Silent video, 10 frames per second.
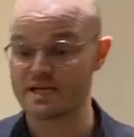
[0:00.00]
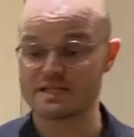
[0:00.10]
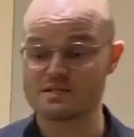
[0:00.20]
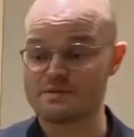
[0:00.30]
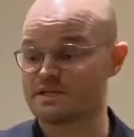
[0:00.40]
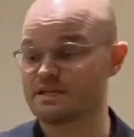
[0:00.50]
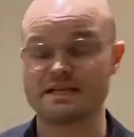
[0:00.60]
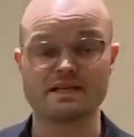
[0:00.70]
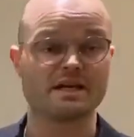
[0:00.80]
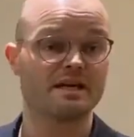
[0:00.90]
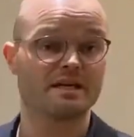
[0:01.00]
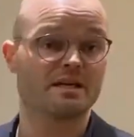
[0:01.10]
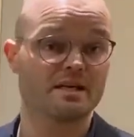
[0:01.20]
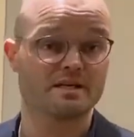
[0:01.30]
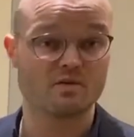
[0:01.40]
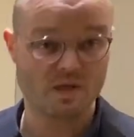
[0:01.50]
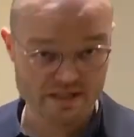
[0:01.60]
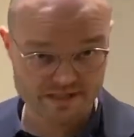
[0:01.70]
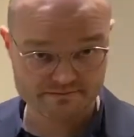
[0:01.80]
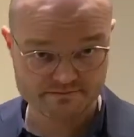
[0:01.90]
get this speaker in any color you
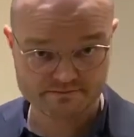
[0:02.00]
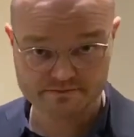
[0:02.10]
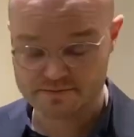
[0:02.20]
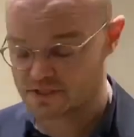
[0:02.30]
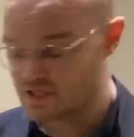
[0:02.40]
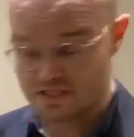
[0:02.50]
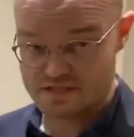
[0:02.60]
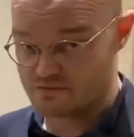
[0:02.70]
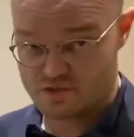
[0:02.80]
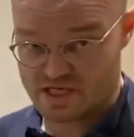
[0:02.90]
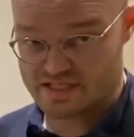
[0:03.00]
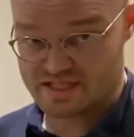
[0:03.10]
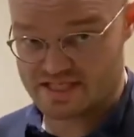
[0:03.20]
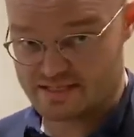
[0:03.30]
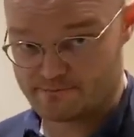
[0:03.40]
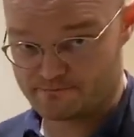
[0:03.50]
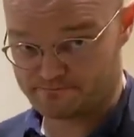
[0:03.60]
want. Charge the same.